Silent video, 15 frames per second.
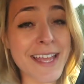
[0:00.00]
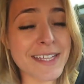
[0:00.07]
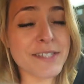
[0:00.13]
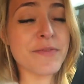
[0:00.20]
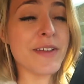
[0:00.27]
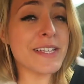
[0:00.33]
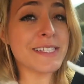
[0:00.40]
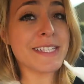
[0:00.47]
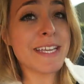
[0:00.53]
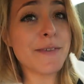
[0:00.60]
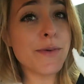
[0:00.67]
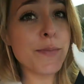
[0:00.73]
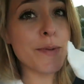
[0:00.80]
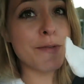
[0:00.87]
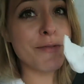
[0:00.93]
Let's face it, it
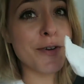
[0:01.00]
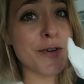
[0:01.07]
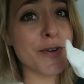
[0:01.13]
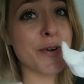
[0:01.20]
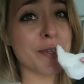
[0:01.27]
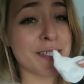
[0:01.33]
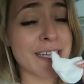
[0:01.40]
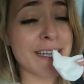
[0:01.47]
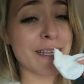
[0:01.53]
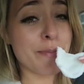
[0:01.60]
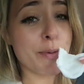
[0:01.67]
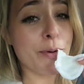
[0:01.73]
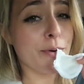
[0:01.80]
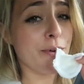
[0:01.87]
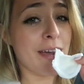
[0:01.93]
would be rude not to eat the
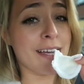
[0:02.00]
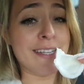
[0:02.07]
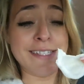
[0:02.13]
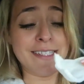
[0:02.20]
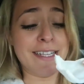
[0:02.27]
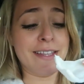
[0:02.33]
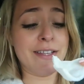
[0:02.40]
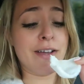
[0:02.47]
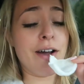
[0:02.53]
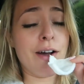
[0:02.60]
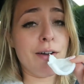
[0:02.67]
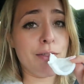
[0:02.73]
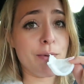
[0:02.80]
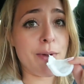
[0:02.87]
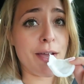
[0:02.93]
prawn crackers in the
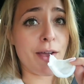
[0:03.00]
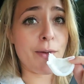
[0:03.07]
car on the way